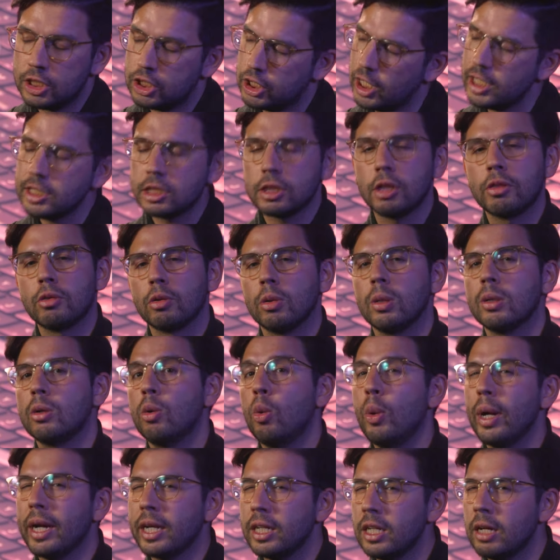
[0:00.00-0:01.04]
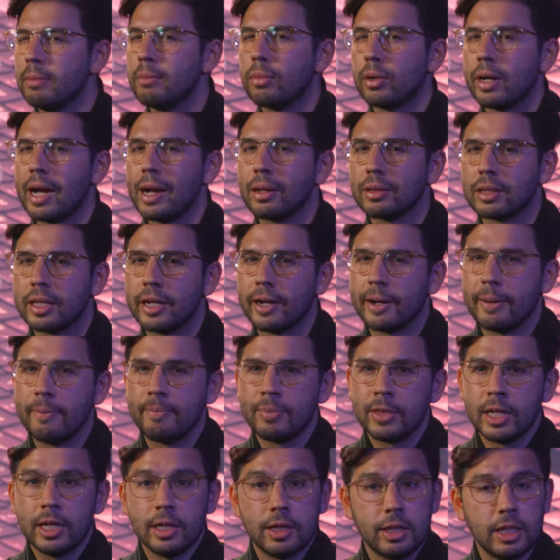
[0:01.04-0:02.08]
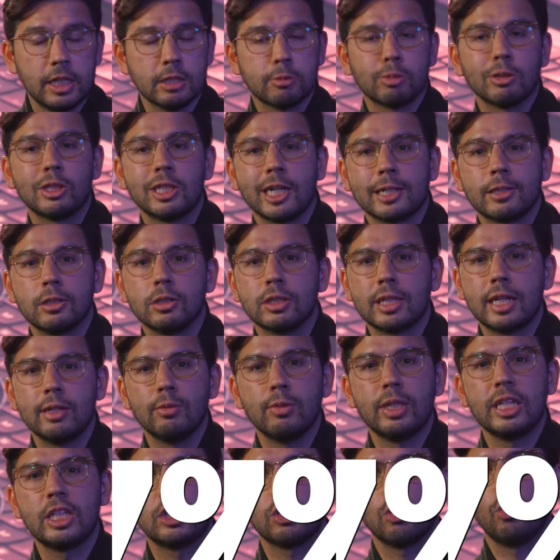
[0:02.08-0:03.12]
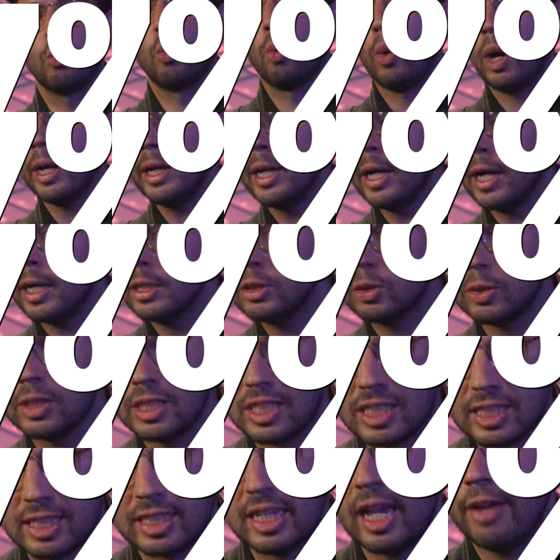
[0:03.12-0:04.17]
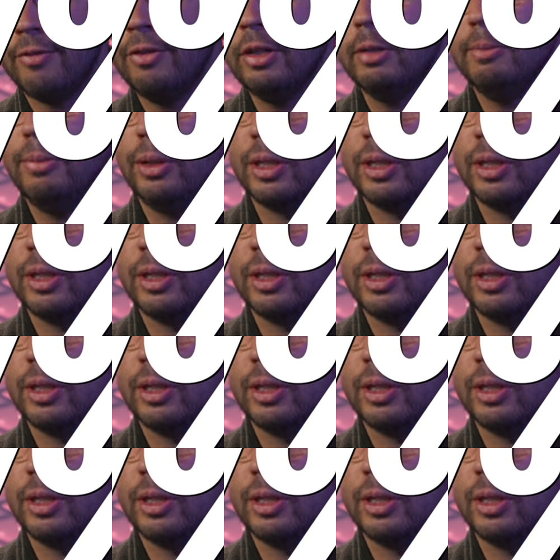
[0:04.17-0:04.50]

Just to throw a quick number out there, these projectors can reach one hundred seven